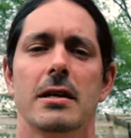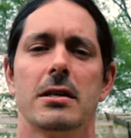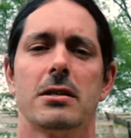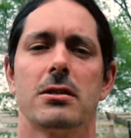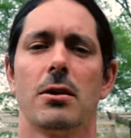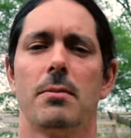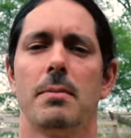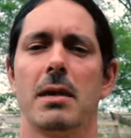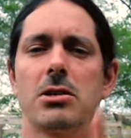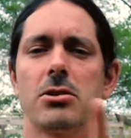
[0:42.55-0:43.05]

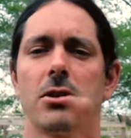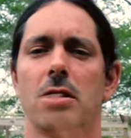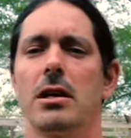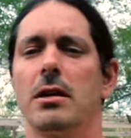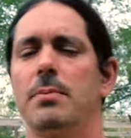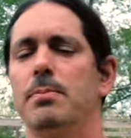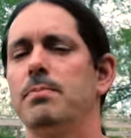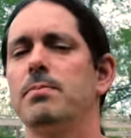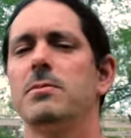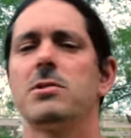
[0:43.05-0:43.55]
So make sure
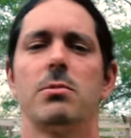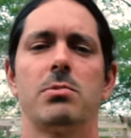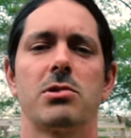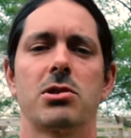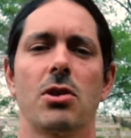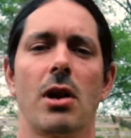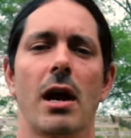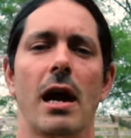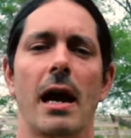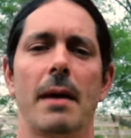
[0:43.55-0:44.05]
to
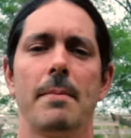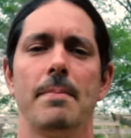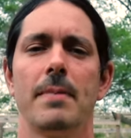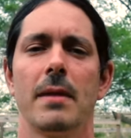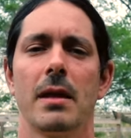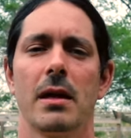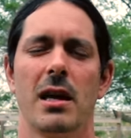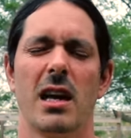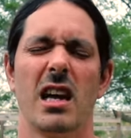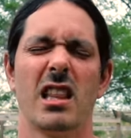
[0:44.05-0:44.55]
subscribe,
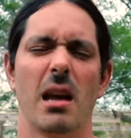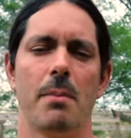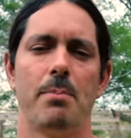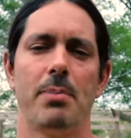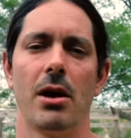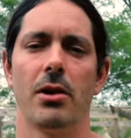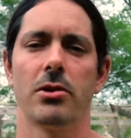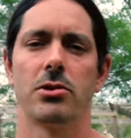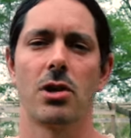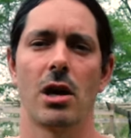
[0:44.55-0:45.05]
hit that
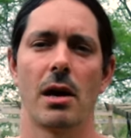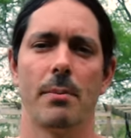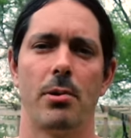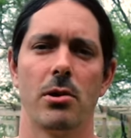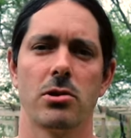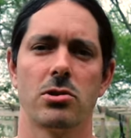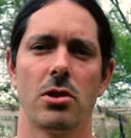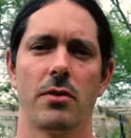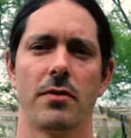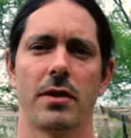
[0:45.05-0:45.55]
bell, turn on
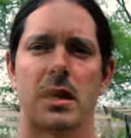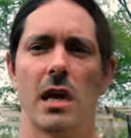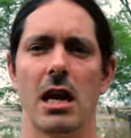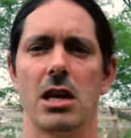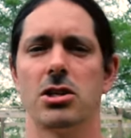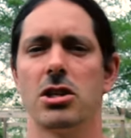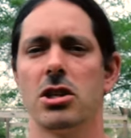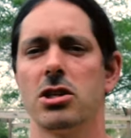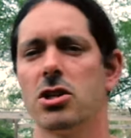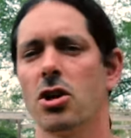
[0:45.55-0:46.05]
post
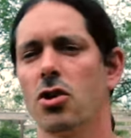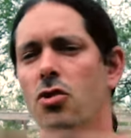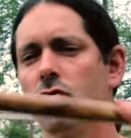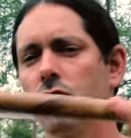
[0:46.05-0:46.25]
notifications,